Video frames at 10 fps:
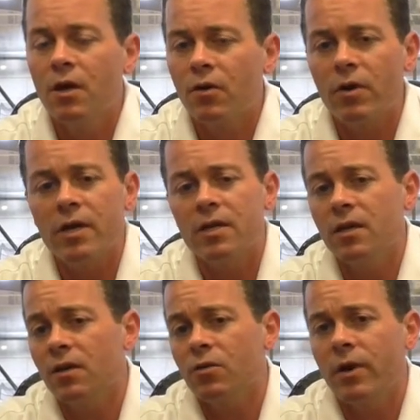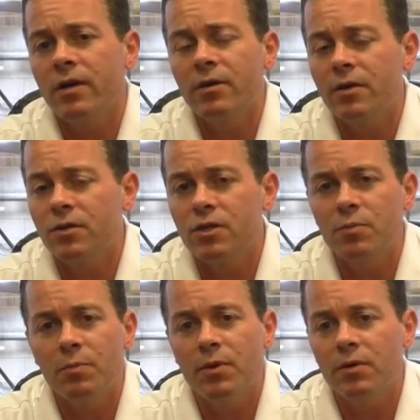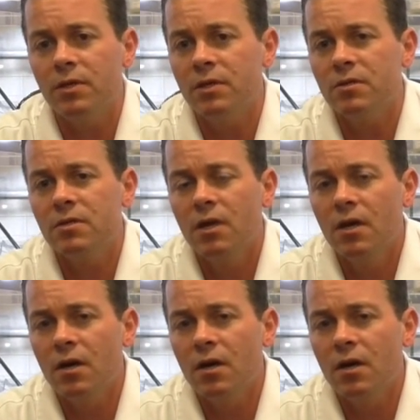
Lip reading: Great kid, great leadership abilities,